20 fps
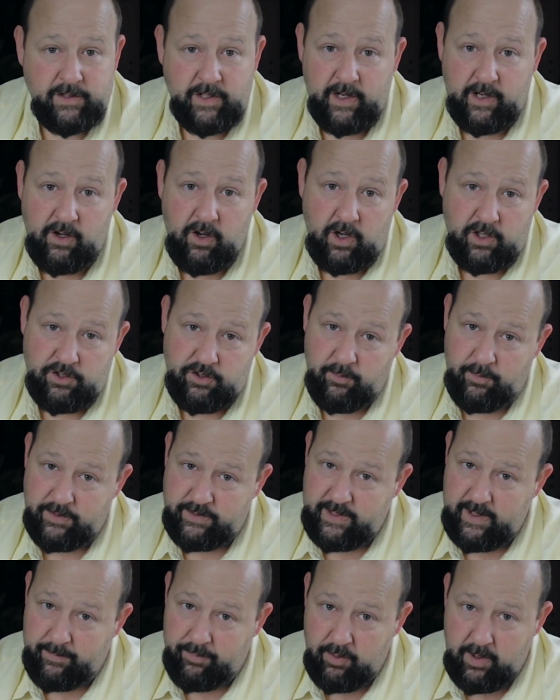is going to cost you
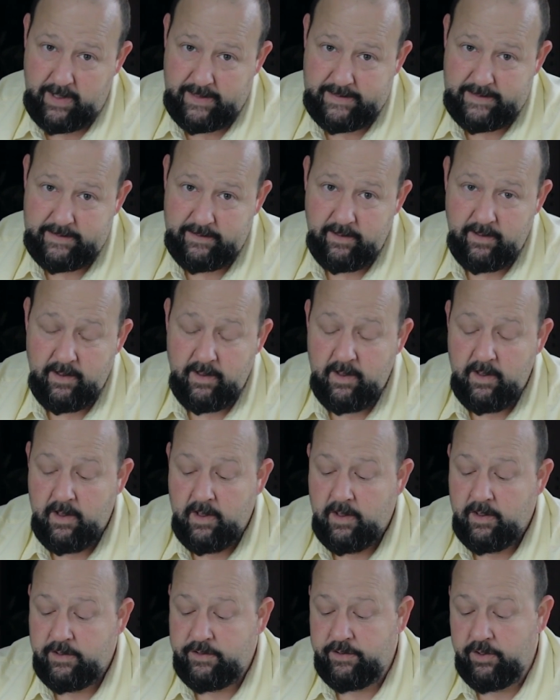almost that price.
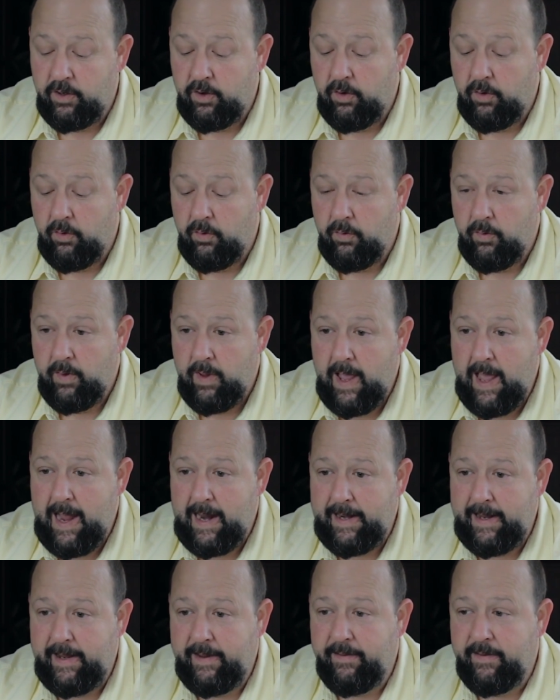So
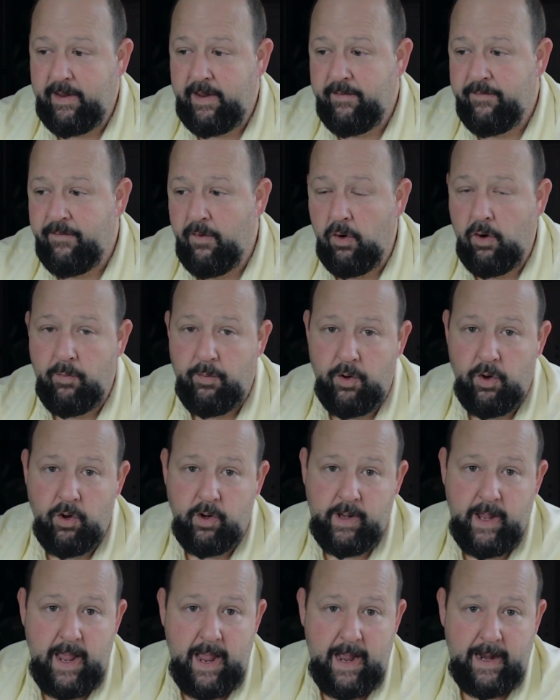add in the photo
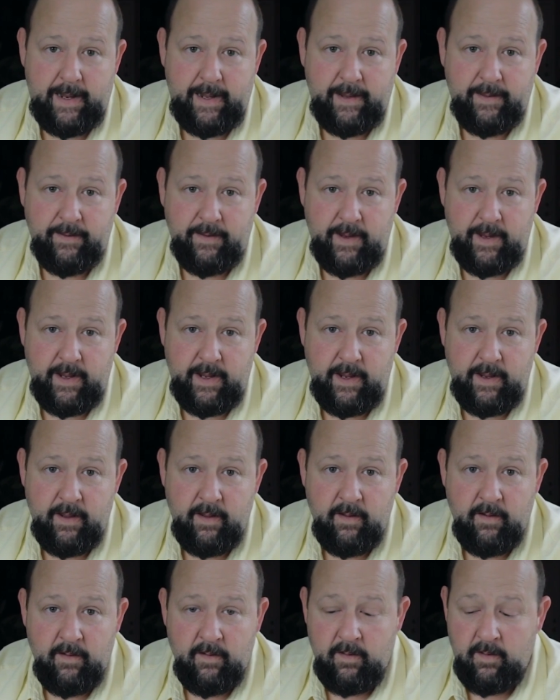book, add in the
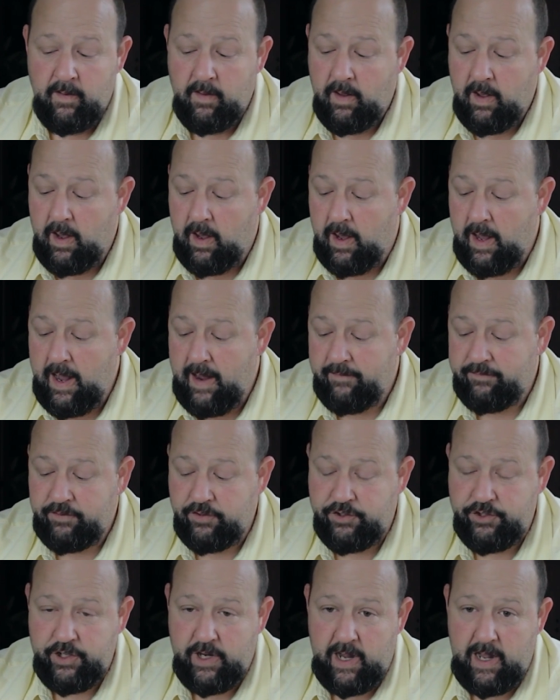
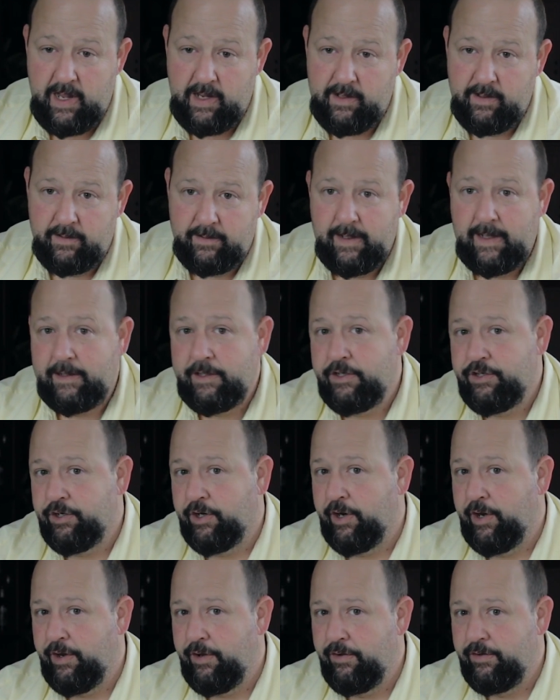Aftershock. Not that you're
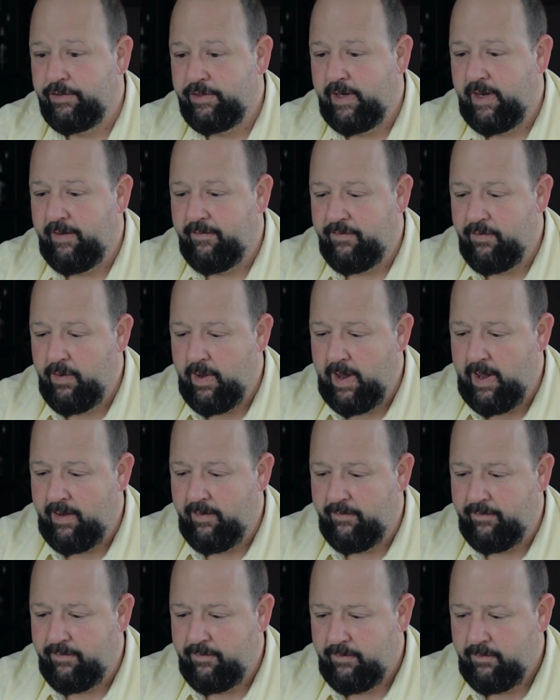going to use it if you
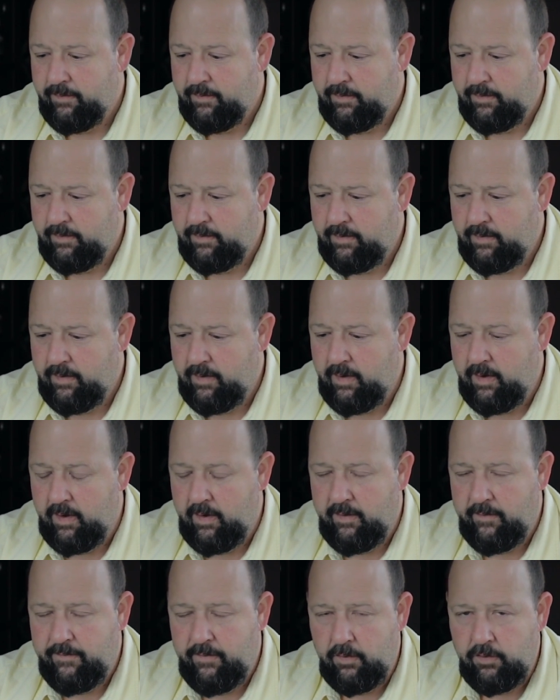have
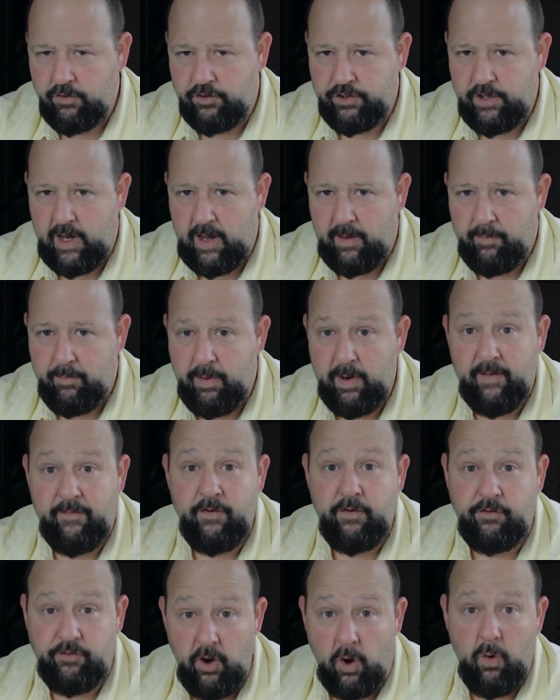Photoshop, but if
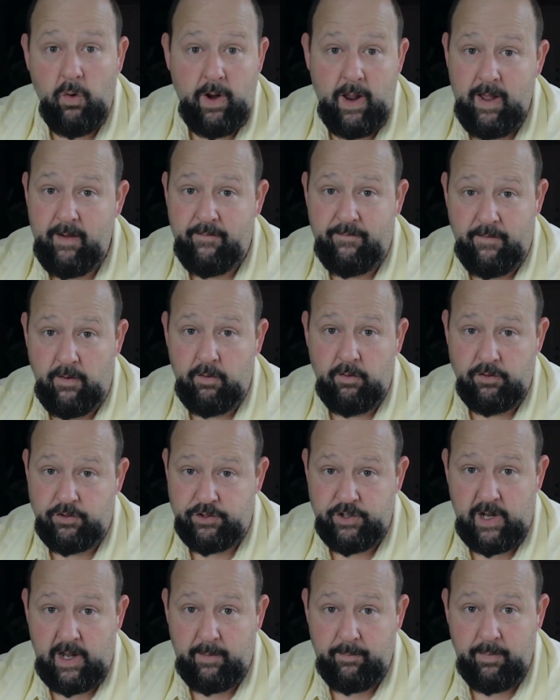you don't have
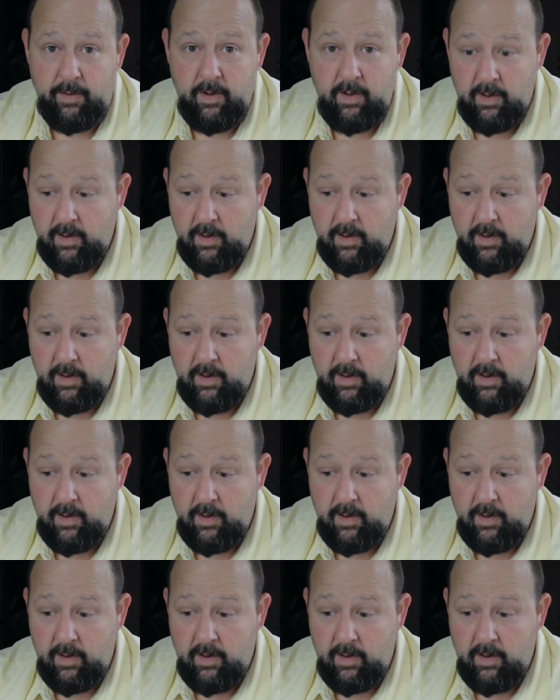Photoshop,